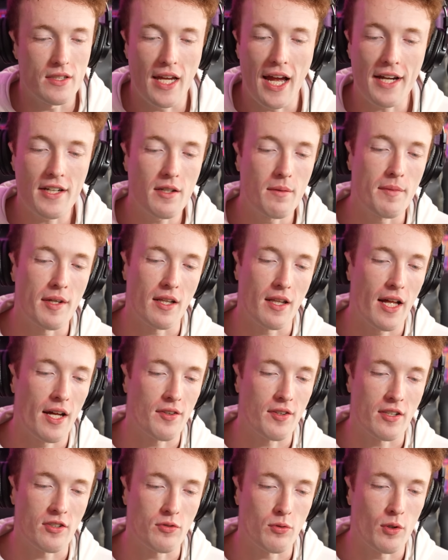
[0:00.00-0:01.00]
See, I couldn't be allowed
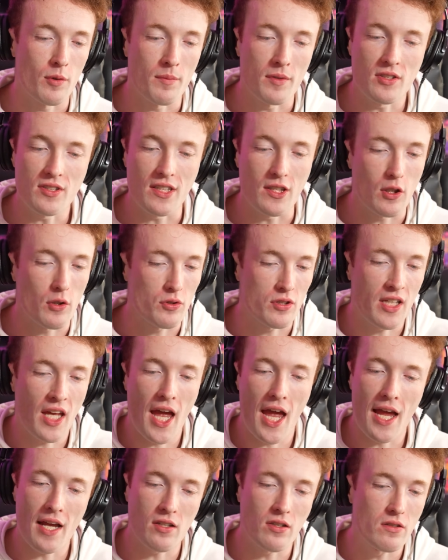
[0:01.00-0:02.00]
in this room. You see those
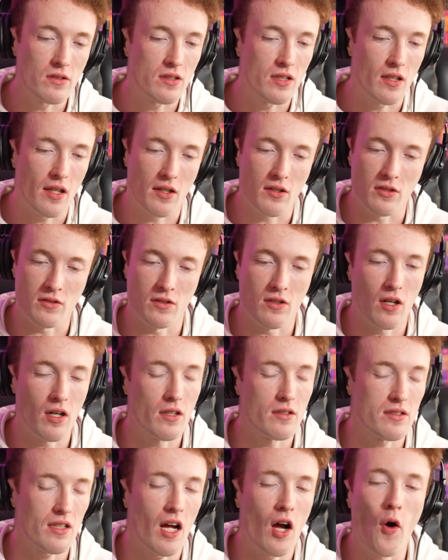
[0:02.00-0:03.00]
cakes, you see the
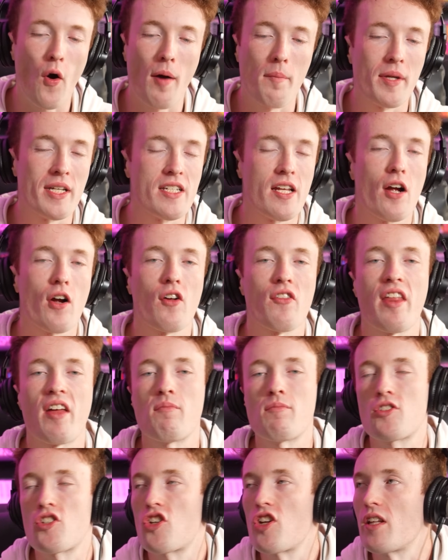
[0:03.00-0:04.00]
desserts. Oh, I'd be tearing them